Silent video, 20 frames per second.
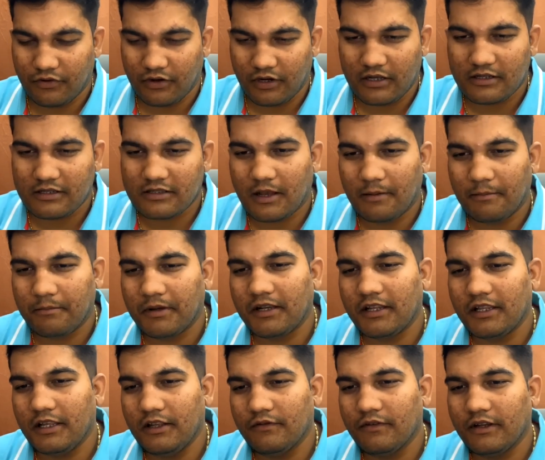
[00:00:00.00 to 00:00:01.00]
For example,
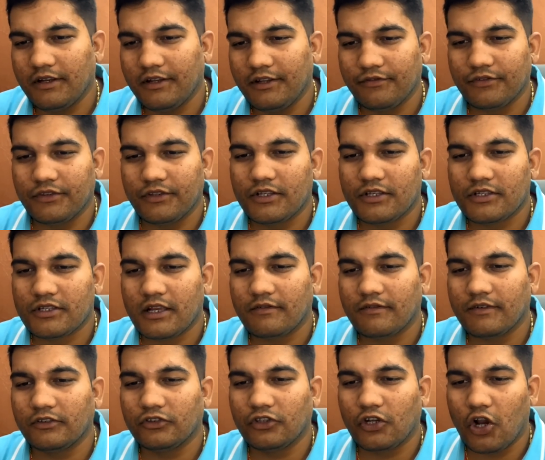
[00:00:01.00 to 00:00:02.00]
even if the
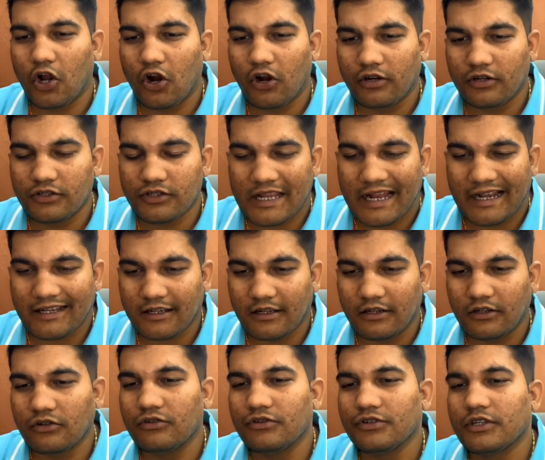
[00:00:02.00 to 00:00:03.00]
seventh lord
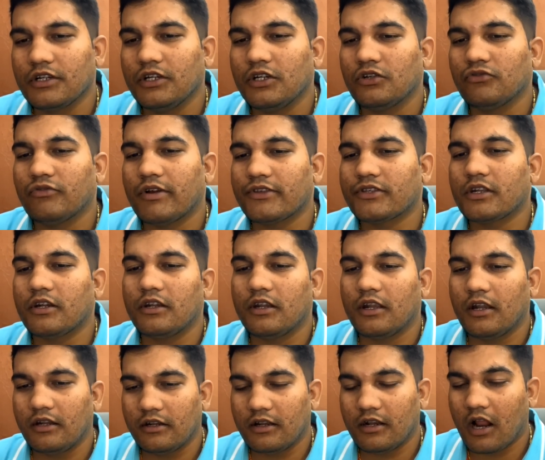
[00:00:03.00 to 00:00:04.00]
Saturn goes into
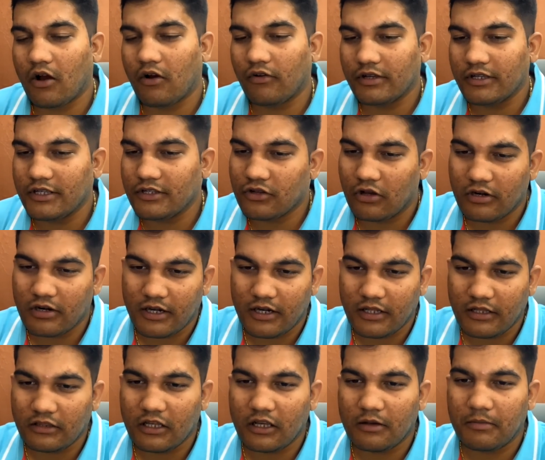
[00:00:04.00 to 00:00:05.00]
ascendant, now he is
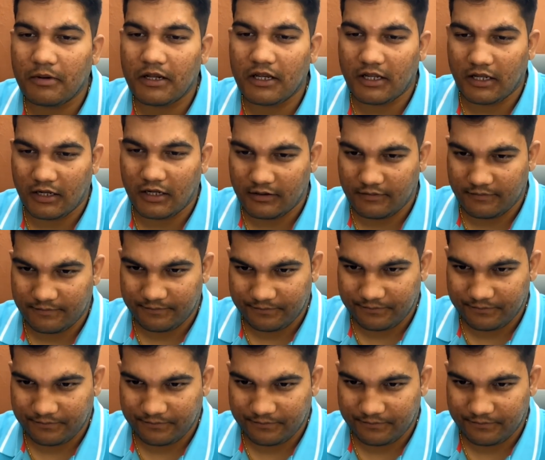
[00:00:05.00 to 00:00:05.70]
already digbalheen.